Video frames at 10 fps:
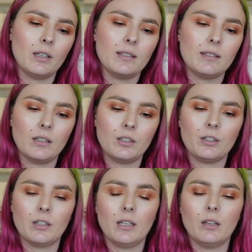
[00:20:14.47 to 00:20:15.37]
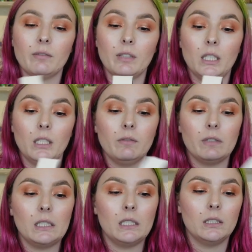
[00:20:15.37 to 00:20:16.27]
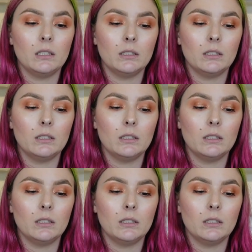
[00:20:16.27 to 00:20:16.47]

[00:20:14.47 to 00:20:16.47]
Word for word: A Century of Evil.